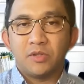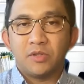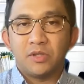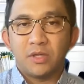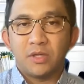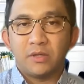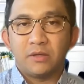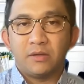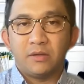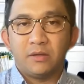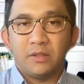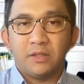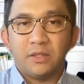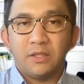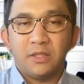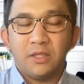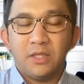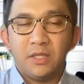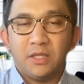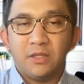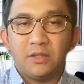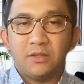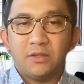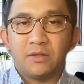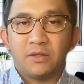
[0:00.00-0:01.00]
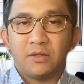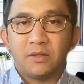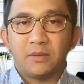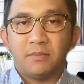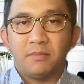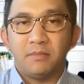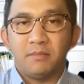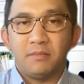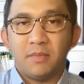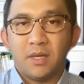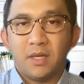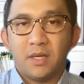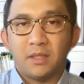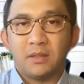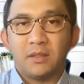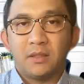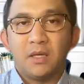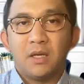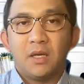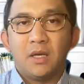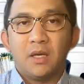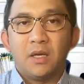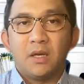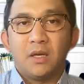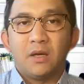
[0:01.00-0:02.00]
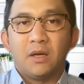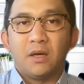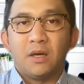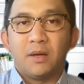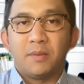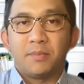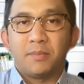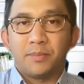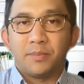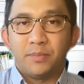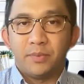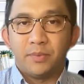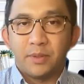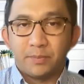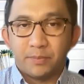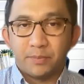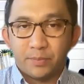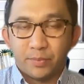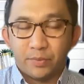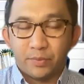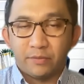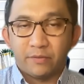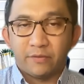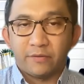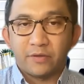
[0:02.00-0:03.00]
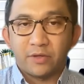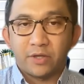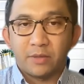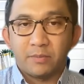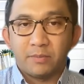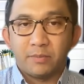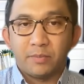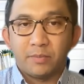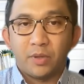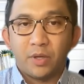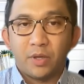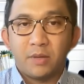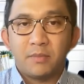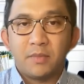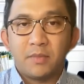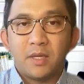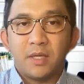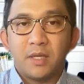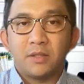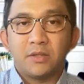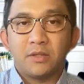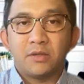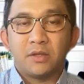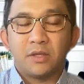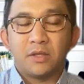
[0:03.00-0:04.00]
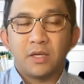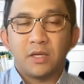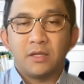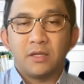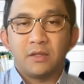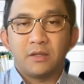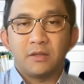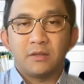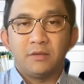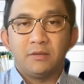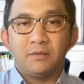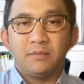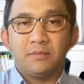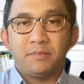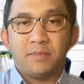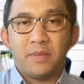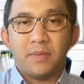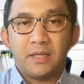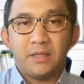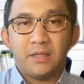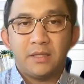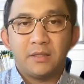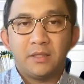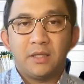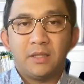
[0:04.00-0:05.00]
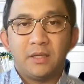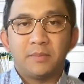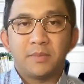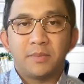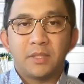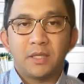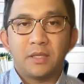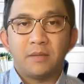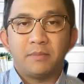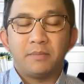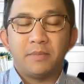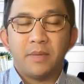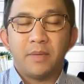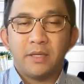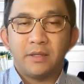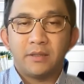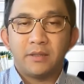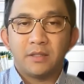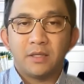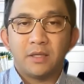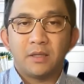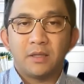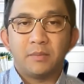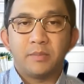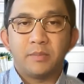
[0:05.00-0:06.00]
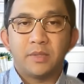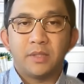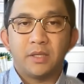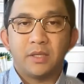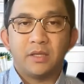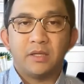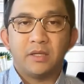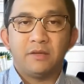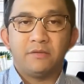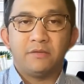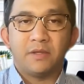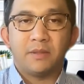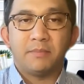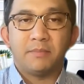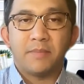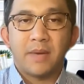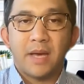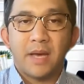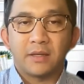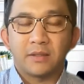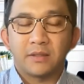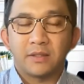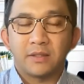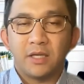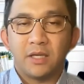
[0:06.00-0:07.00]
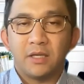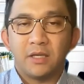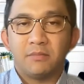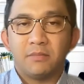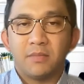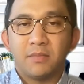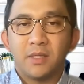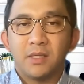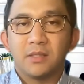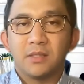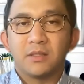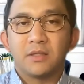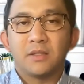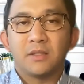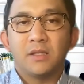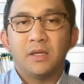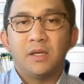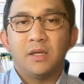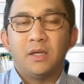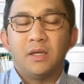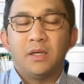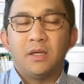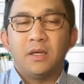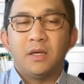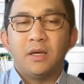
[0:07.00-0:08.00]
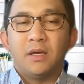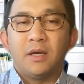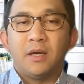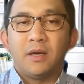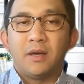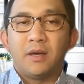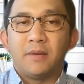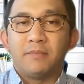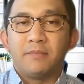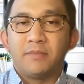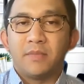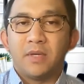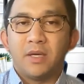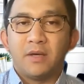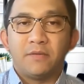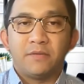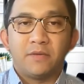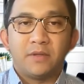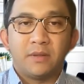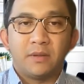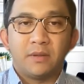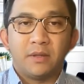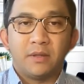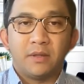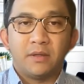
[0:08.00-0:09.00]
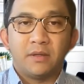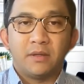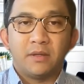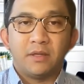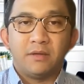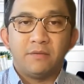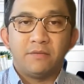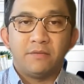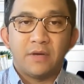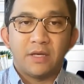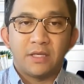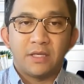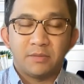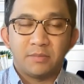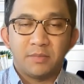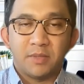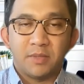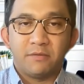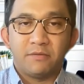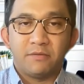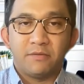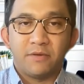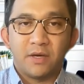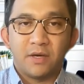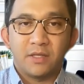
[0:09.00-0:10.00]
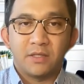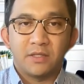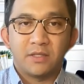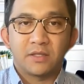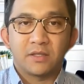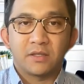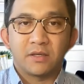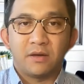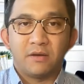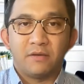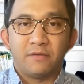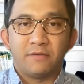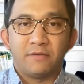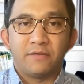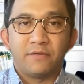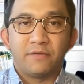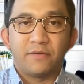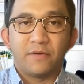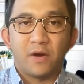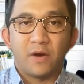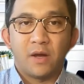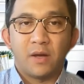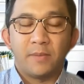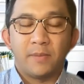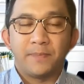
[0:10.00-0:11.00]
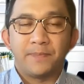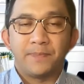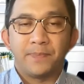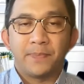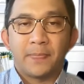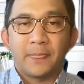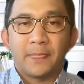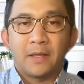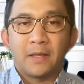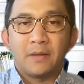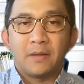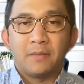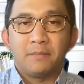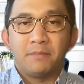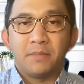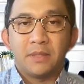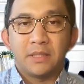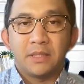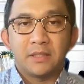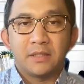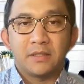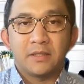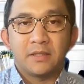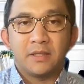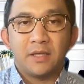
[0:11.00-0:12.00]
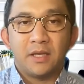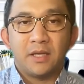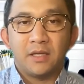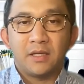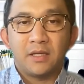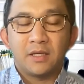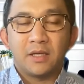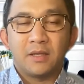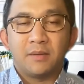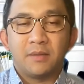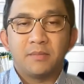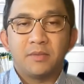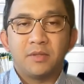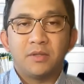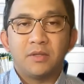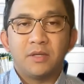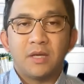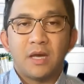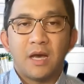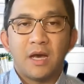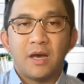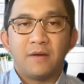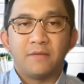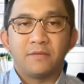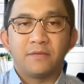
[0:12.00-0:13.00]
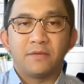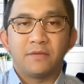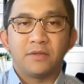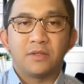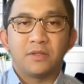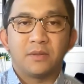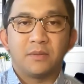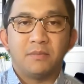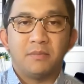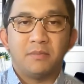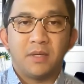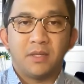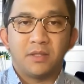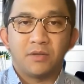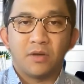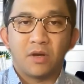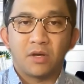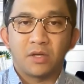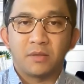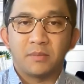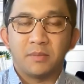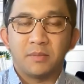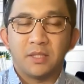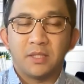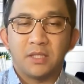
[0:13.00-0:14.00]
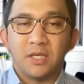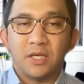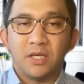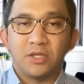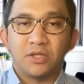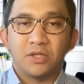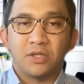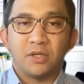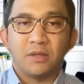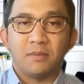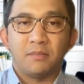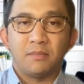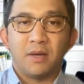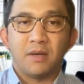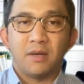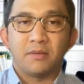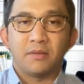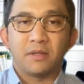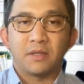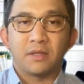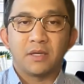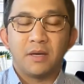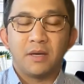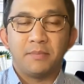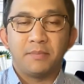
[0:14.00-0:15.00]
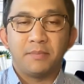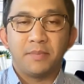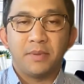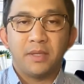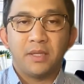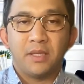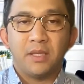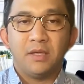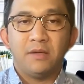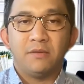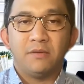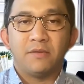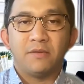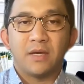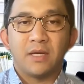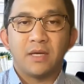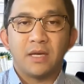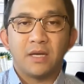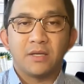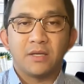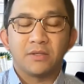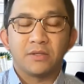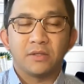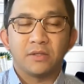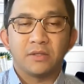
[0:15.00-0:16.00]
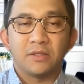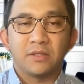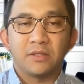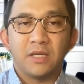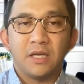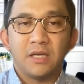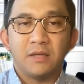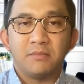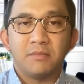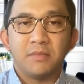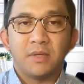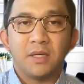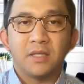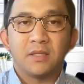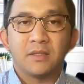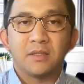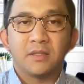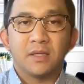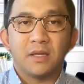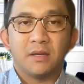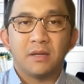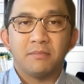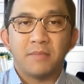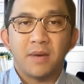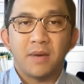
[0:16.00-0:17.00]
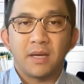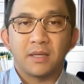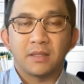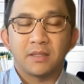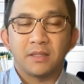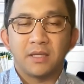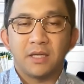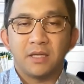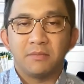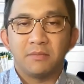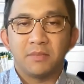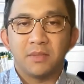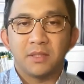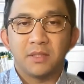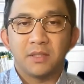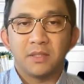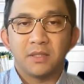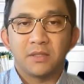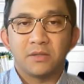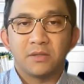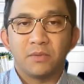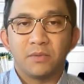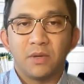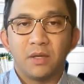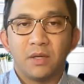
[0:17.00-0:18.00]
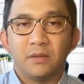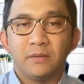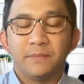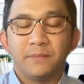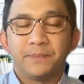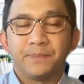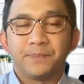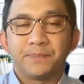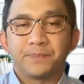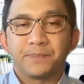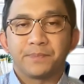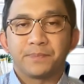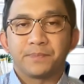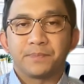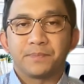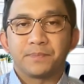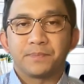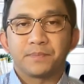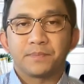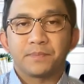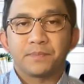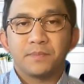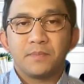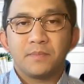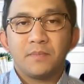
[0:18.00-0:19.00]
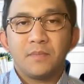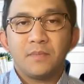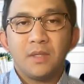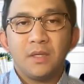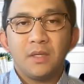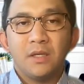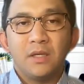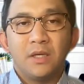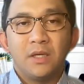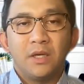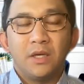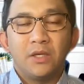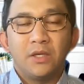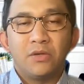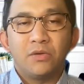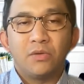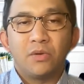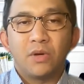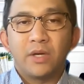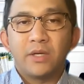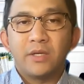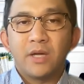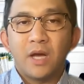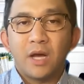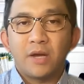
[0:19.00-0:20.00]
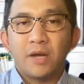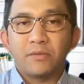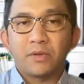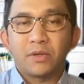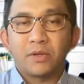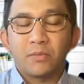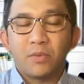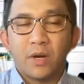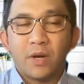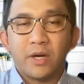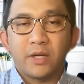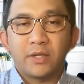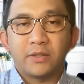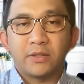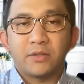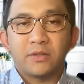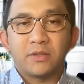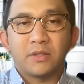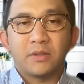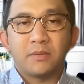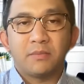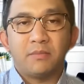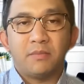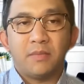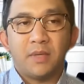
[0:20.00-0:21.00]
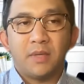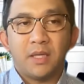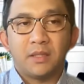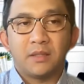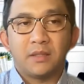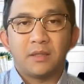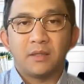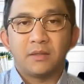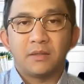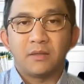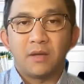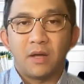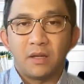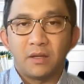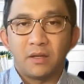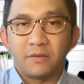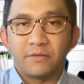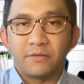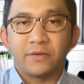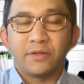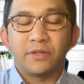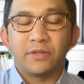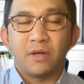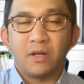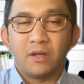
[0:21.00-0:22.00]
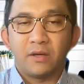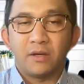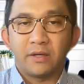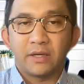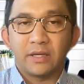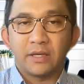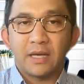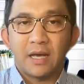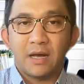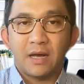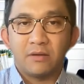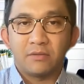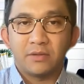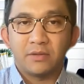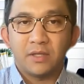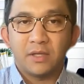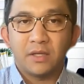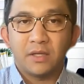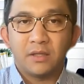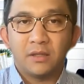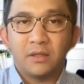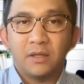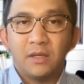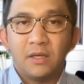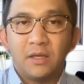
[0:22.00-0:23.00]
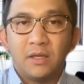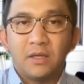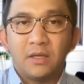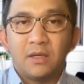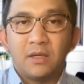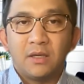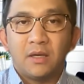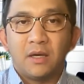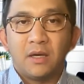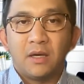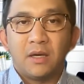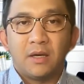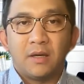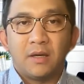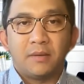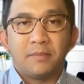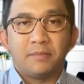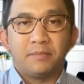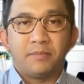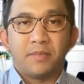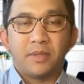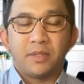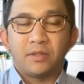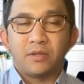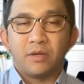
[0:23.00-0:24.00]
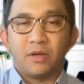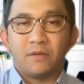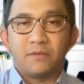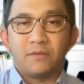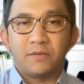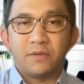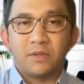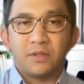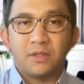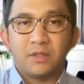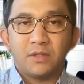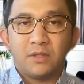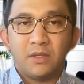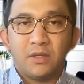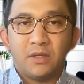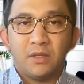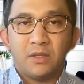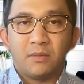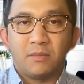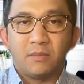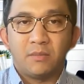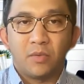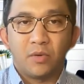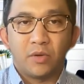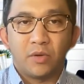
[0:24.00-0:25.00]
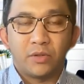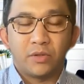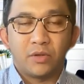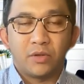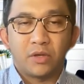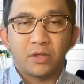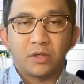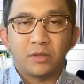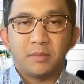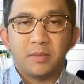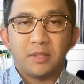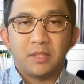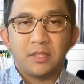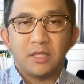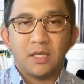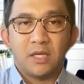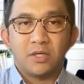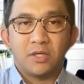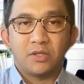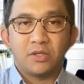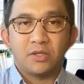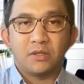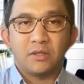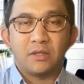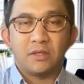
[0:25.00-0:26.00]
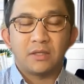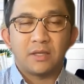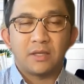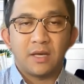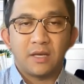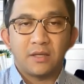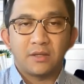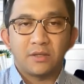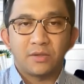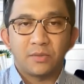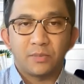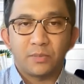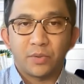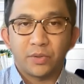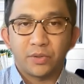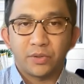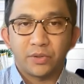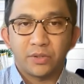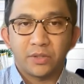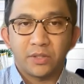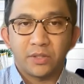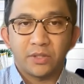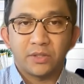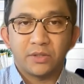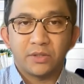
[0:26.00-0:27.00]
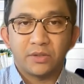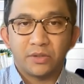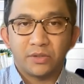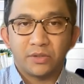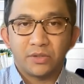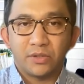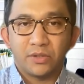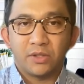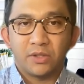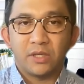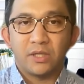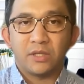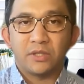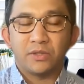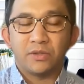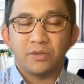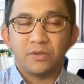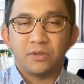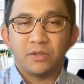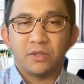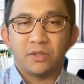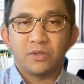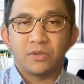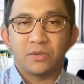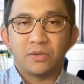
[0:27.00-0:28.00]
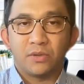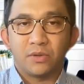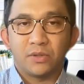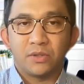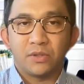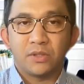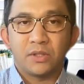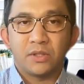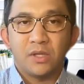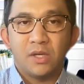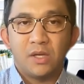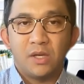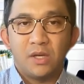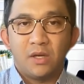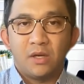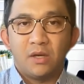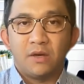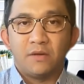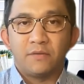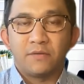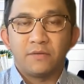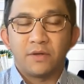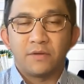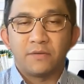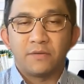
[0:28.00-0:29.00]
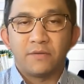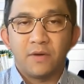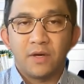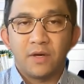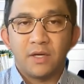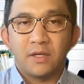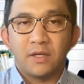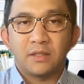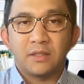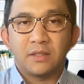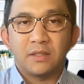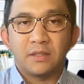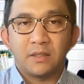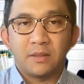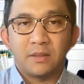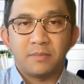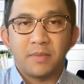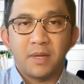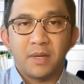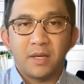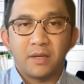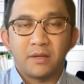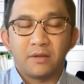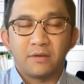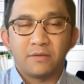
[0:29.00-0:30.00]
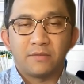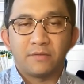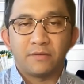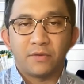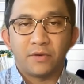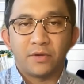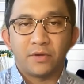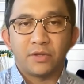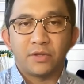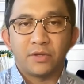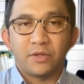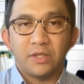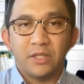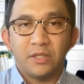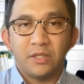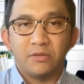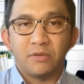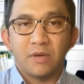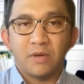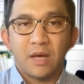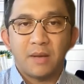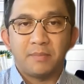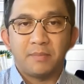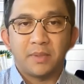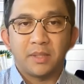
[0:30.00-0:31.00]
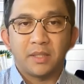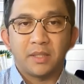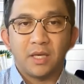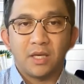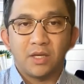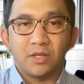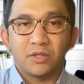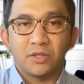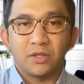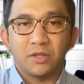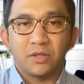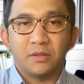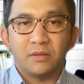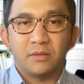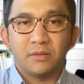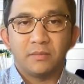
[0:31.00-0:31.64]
generally need to submit the proof of your employment. You can include pay slips and pay stubs and even bank statements. If the investment funds come from business income, you'd have to submit documentation about the company, financial statements, and bank statements as well. You are not required to submit a dollar for dollar accounting, but obviously the more documentation that can support your assertion as to the source of your funds, the better for your E2 application.